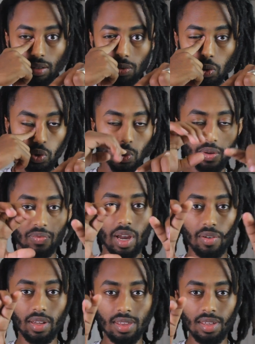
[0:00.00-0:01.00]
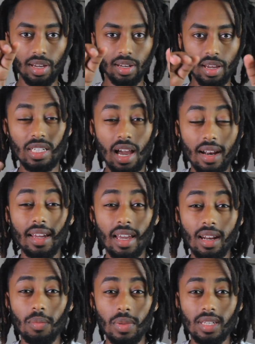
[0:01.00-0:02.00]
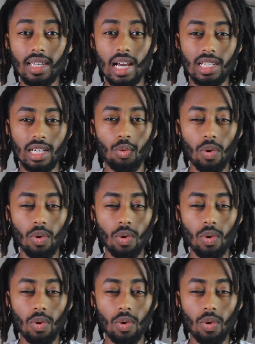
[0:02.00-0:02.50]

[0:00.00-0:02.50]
the roots were very thin it's kind of getting me sketchy